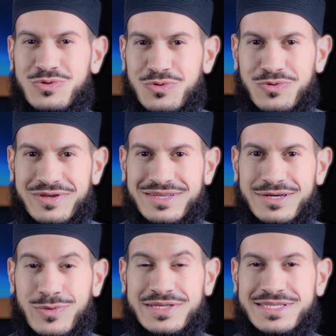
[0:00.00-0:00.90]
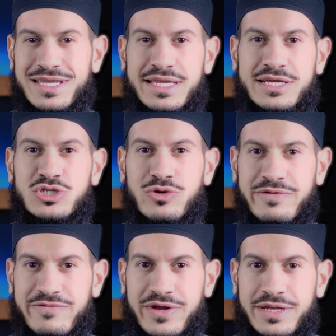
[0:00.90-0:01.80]
An-Nur while sitting next to
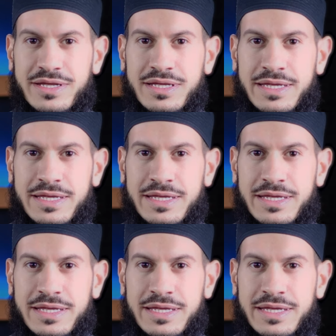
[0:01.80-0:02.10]
her friend.